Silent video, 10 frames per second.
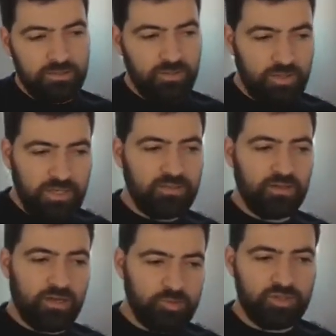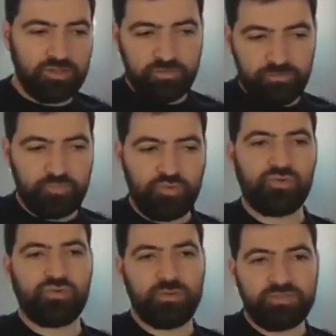in the army, there are different
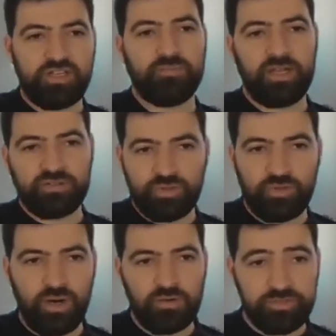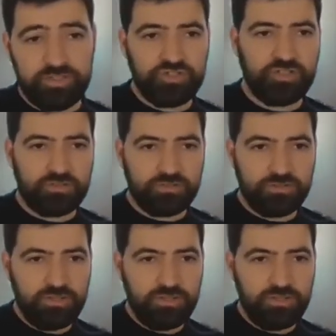programs that might require additional